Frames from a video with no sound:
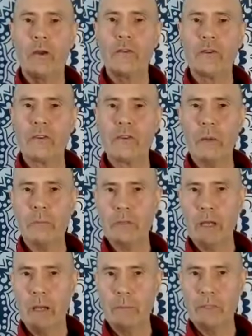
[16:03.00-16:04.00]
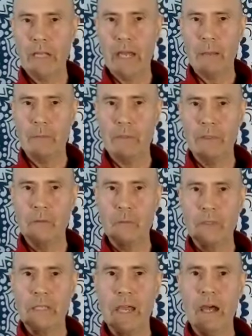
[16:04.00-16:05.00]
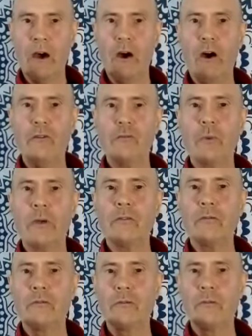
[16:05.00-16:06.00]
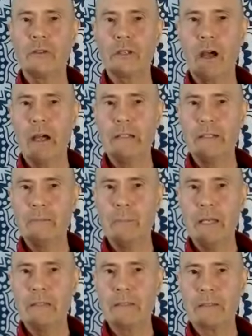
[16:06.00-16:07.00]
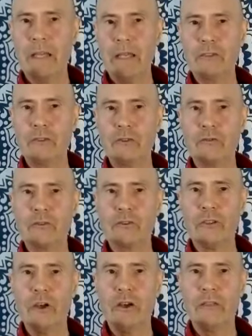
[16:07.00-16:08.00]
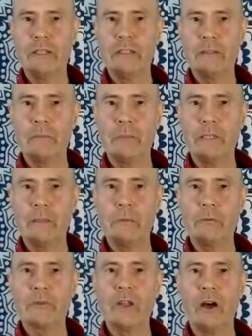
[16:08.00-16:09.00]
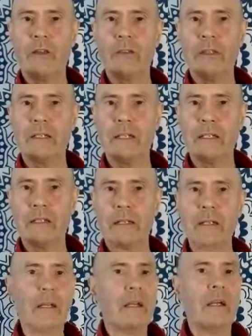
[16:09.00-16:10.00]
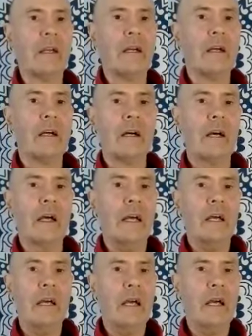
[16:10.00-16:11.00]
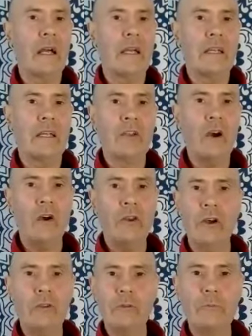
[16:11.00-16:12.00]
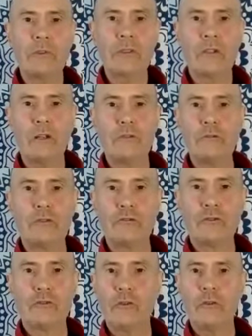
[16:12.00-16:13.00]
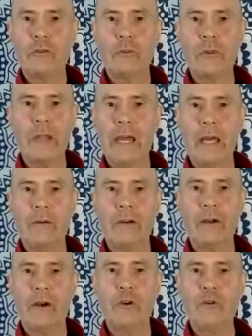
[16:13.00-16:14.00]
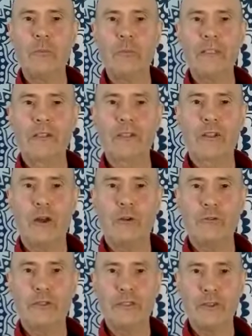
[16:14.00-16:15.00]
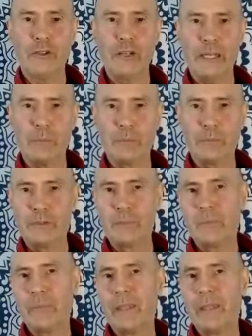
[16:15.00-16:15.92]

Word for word: sometimes happens is we get halfway through the guided meditation to learn this, and people start thinking, you can't open and close your jaw without opening and closing your lips.